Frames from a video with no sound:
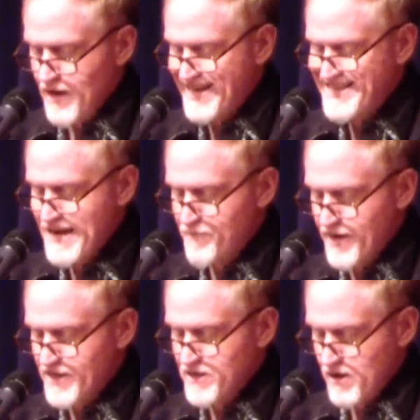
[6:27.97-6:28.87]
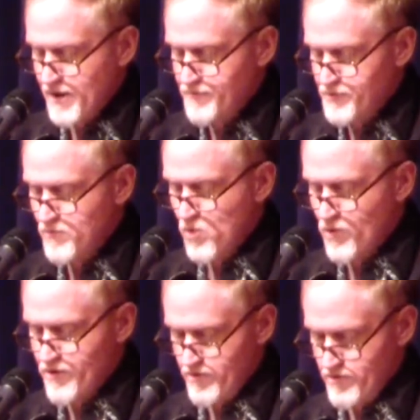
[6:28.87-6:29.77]
I take my time to
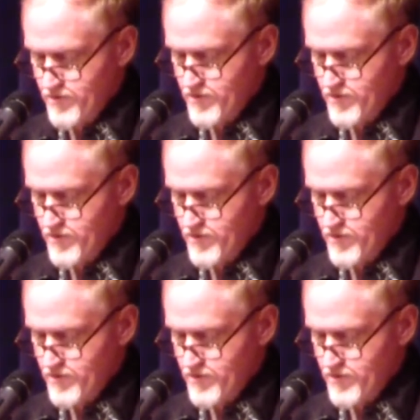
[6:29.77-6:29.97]
mourn.